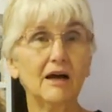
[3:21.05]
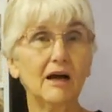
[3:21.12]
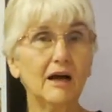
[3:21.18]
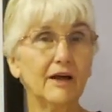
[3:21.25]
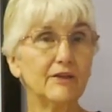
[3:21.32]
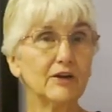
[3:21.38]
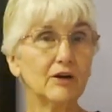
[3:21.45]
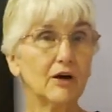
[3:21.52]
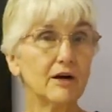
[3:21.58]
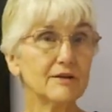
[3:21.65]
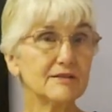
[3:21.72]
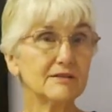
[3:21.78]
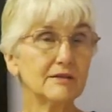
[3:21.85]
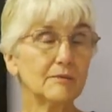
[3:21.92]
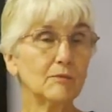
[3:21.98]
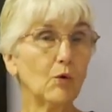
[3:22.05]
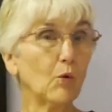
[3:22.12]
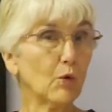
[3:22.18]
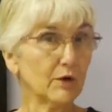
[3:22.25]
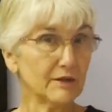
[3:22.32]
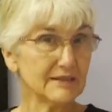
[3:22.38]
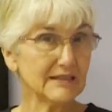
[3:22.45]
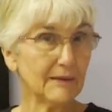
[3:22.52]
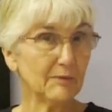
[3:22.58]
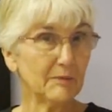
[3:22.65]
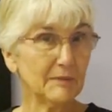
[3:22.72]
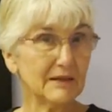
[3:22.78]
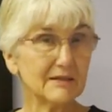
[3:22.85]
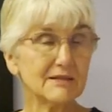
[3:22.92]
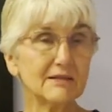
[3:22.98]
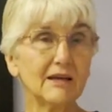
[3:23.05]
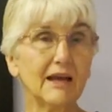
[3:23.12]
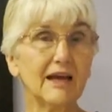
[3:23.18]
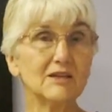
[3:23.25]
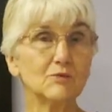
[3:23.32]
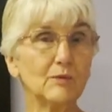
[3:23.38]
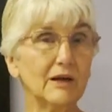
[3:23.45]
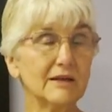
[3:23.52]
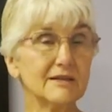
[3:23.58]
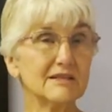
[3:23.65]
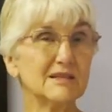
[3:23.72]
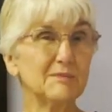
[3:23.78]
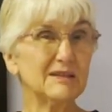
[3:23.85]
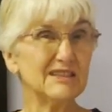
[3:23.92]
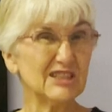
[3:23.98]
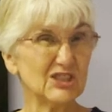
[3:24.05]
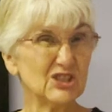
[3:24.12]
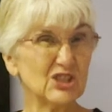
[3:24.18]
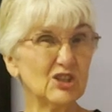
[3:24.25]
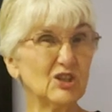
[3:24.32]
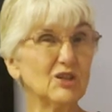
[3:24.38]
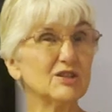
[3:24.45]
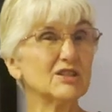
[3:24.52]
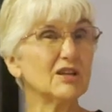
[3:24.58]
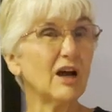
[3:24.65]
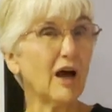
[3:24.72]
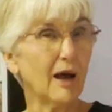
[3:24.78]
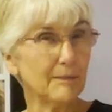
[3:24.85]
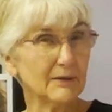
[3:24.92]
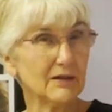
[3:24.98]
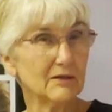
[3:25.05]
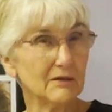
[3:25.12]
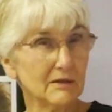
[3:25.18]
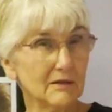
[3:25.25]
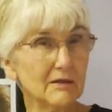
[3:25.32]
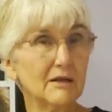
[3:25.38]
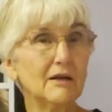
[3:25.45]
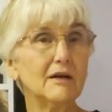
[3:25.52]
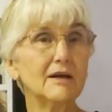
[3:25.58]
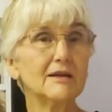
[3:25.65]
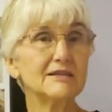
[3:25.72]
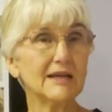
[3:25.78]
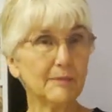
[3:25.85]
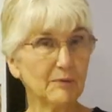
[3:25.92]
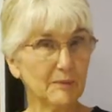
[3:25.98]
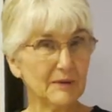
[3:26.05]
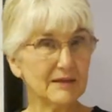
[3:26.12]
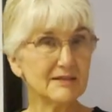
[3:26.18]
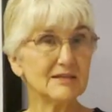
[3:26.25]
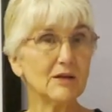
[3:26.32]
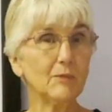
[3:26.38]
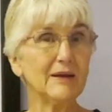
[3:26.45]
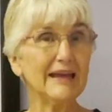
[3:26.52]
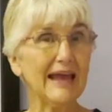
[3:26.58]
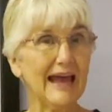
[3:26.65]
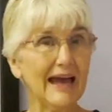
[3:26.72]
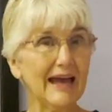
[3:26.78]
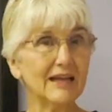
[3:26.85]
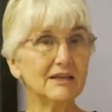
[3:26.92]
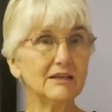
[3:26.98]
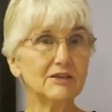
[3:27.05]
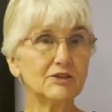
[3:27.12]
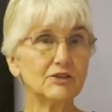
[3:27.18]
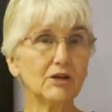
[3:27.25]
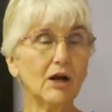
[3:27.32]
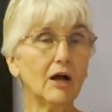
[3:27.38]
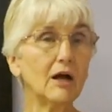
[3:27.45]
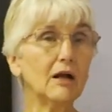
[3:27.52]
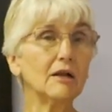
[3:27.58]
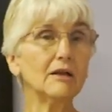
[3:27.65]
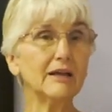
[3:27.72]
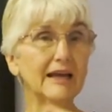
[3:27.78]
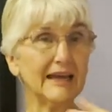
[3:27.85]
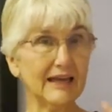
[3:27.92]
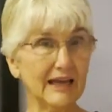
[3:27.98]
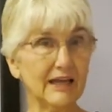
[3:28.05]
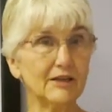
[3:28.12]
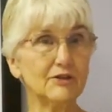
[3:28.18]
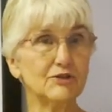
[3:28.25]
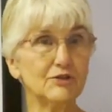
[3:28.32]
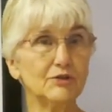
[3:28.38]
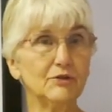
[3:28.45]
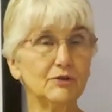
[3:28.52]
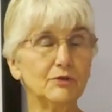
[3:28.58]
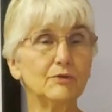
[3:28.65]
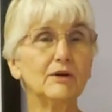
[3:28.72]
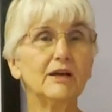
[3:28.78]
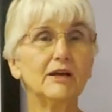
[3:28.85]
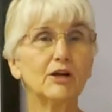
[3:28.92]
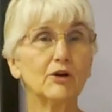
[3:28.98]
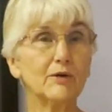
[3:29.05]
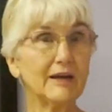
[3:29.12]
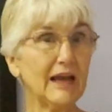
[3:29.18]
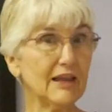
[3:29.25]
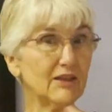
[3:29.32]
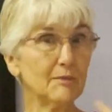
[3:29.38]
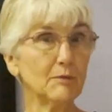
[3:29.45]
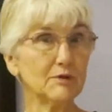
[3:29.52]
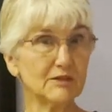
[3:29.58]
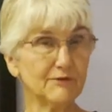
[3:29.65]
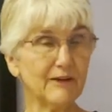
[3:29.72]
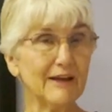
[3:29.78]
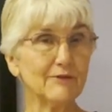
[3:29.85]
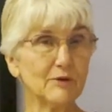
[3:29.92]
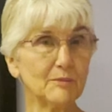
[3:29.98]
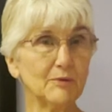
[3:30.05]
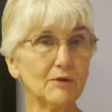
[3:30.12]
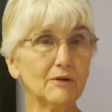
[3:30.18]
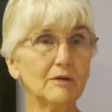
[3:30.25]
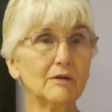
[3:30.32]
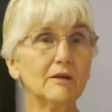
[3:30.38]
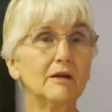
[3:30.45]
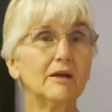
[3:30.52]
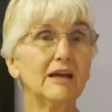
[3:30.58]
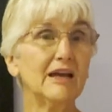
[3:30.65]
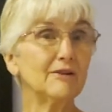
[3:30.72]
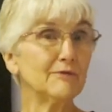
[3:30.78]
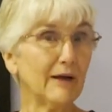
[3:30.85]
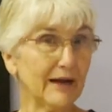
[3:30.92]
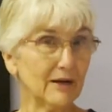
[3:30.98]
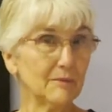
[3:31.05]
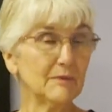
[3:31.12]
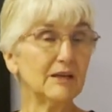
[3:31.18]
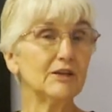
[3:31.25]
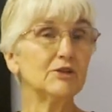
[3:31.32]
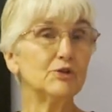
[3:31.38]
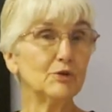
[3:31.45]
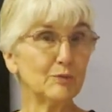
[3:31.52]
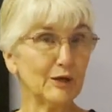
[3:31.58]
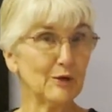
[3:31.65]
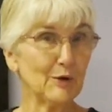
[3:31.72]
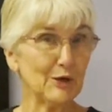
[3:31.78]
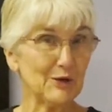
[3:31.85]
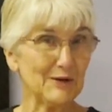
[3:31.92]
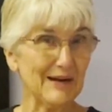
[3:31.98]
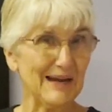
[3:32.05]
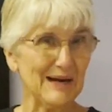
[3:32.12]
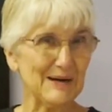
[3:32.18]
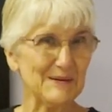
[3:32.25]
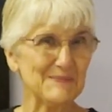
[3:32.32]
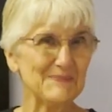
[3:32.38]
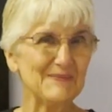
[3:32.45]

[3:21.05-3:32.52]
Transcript: Uh, there are some oral supplements as well as some additional topical supplements that we add, all again to create the most favorable environment to regrow your hair.